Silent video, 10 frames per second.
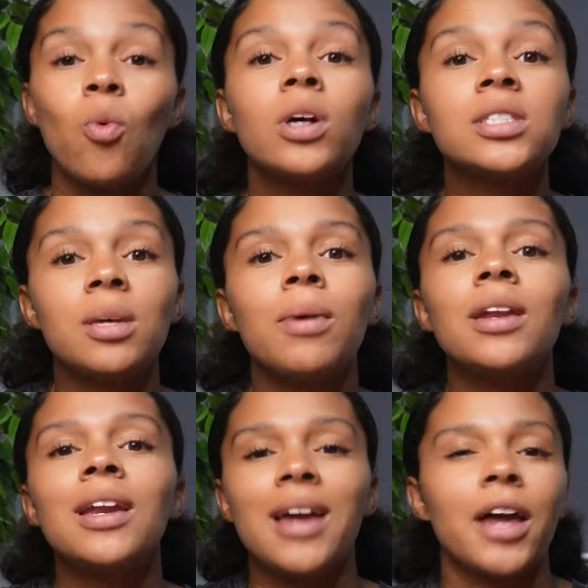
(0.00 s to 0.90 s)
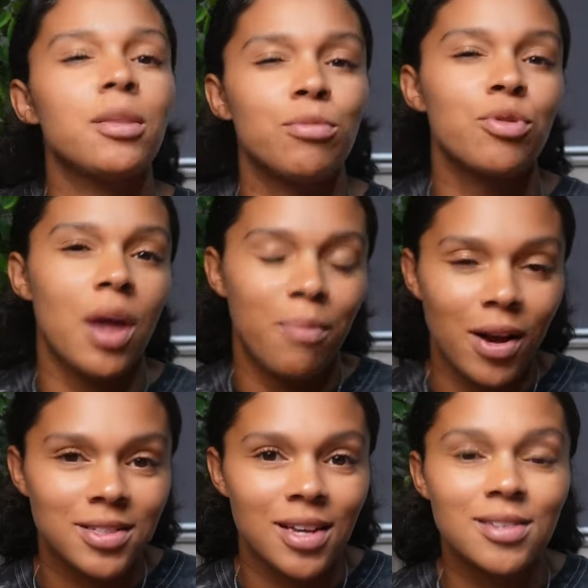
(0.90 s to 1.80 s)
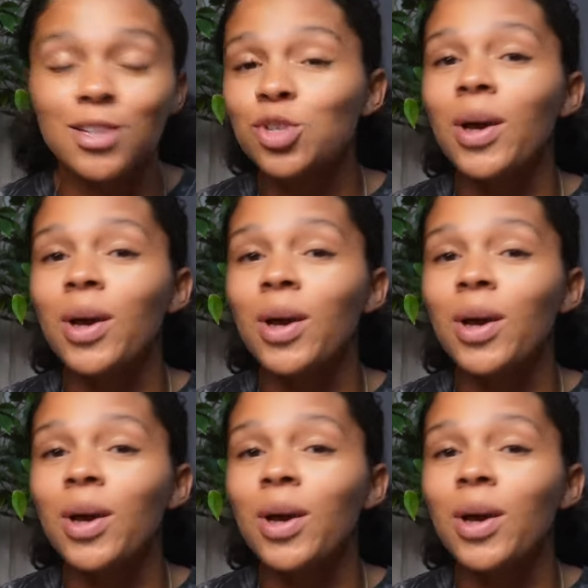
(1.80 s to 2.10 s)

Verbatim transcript: They want somebody to guide them through that process.